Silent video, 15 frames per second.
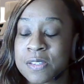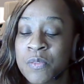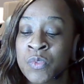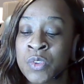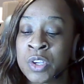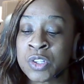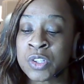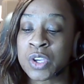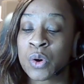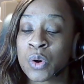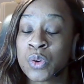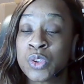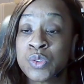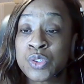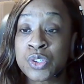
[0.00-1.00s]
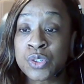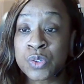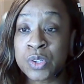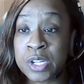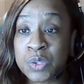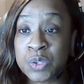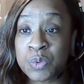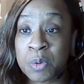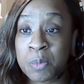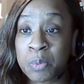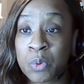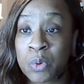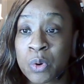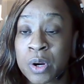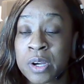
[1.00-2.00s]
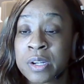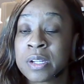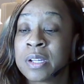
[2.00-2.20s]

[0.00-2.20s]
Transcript: So you do get to report